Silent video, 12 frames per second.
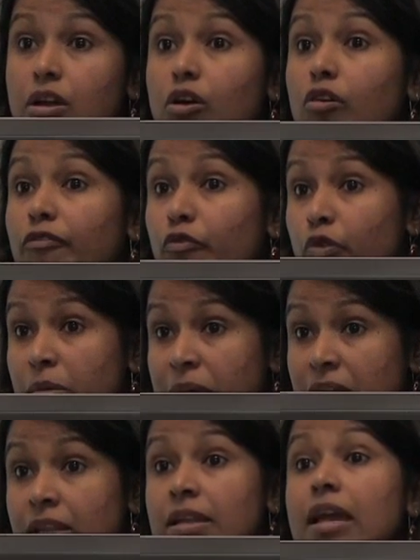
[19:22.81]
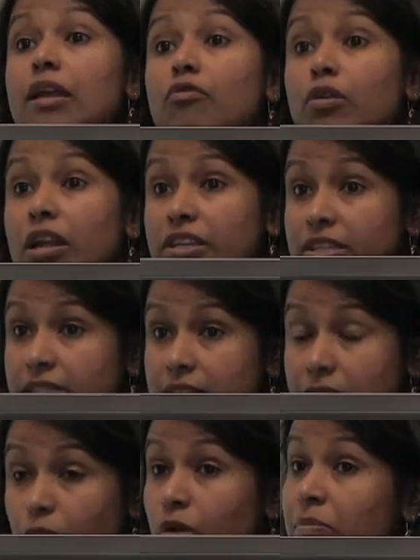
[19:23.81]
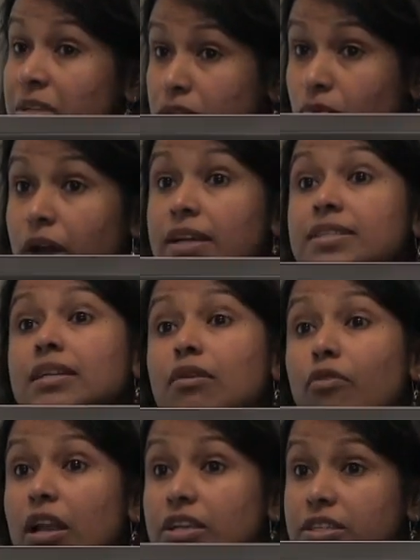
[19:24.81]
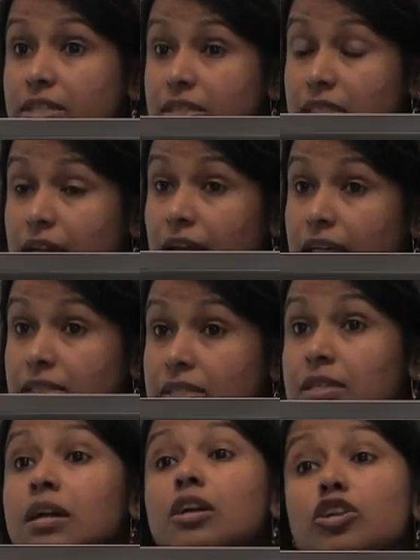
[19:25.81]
of women and women's rights and religious texts